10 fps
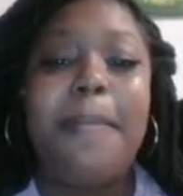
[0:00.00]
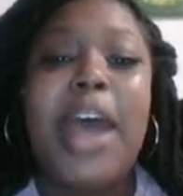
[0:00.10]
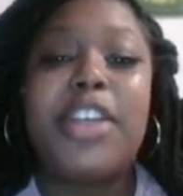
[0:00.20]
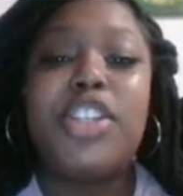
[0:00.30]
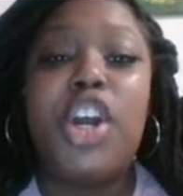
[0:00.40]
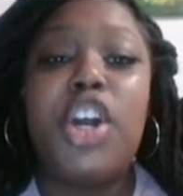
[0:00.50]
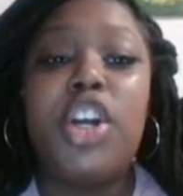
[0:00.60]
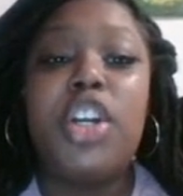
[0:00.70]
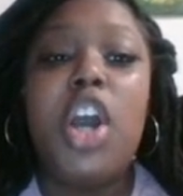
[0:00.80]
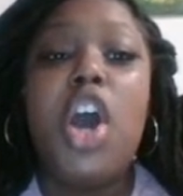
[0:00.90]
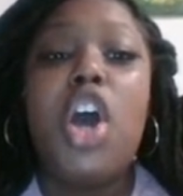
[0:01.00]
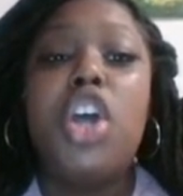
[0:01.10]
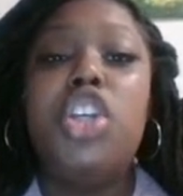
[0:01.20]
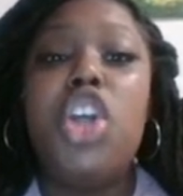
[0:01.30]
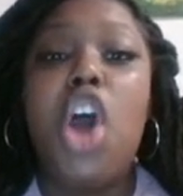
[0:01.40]
My turn.
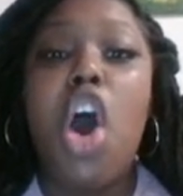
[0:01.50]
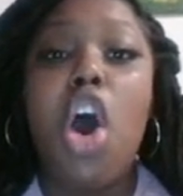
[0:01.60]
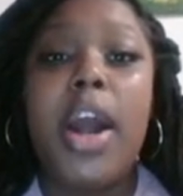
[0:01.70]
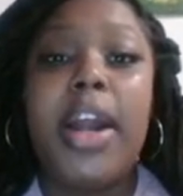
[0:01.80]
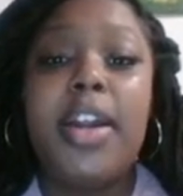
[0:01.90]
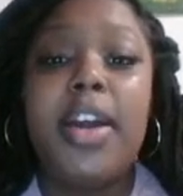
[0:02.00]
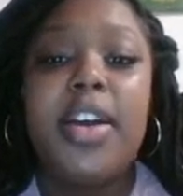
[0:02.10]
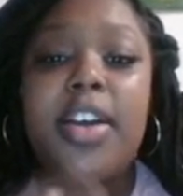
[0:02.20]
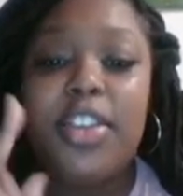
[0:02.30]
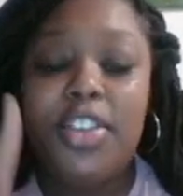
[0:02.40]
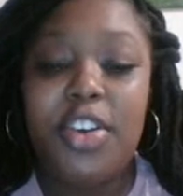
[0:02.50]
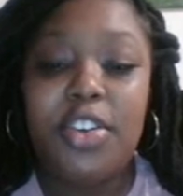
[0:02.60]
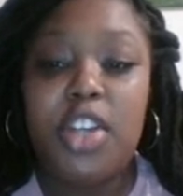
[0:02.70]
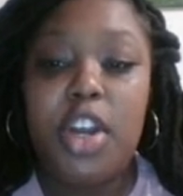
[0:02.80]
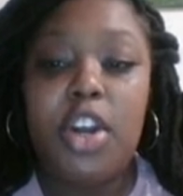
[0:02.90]
Yarn.
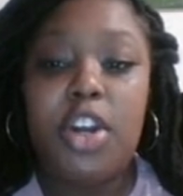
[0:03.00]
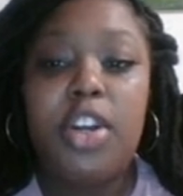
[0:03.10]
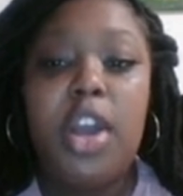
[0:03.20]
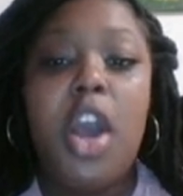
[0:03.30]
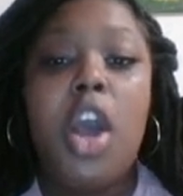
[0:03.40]
Your turn.